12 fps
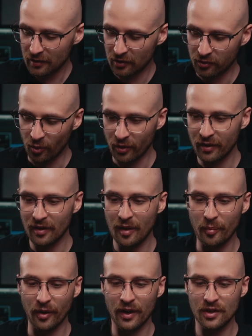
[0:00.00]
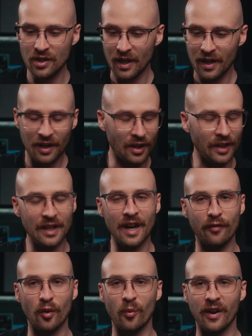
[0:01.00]
distorted in the bridge, clean
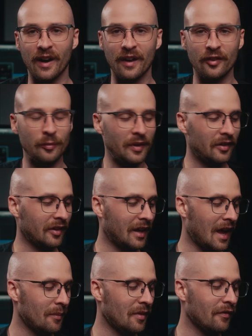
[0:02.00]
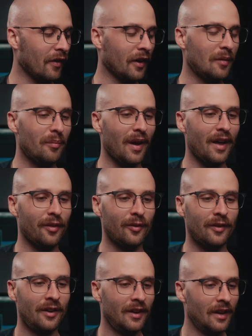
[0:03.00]
everywhere else because I can't be fucking
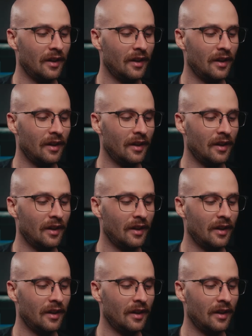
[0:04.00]
bothered.